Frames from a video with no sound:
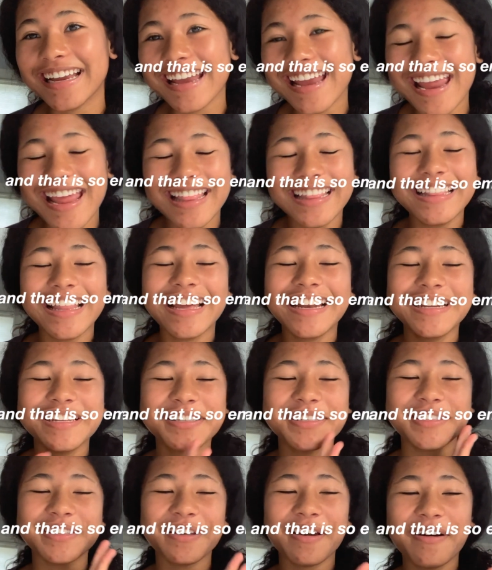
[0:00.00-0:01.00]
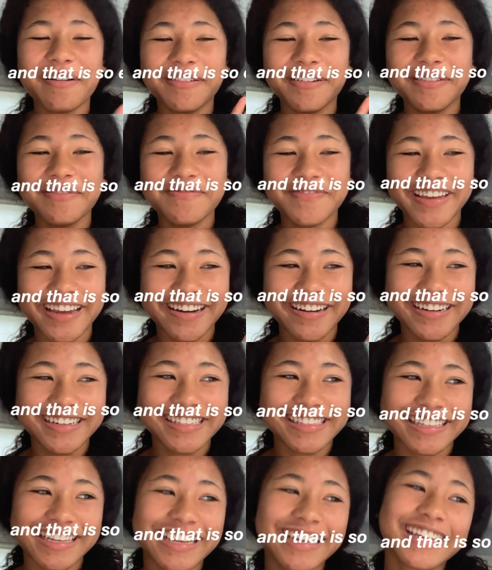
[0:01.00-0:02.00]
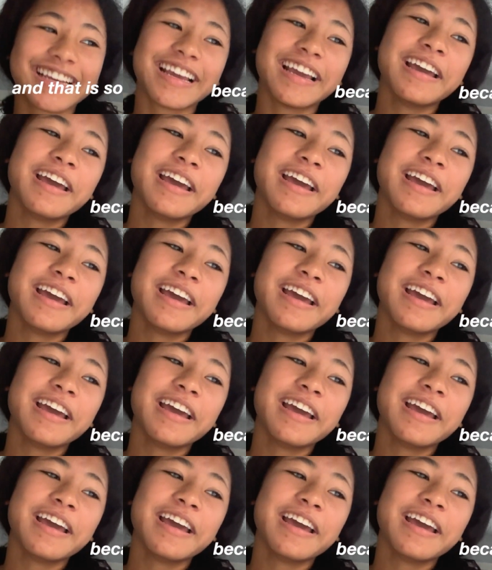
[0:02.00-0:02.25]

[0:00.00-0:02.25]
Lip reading: and that is so embarrassing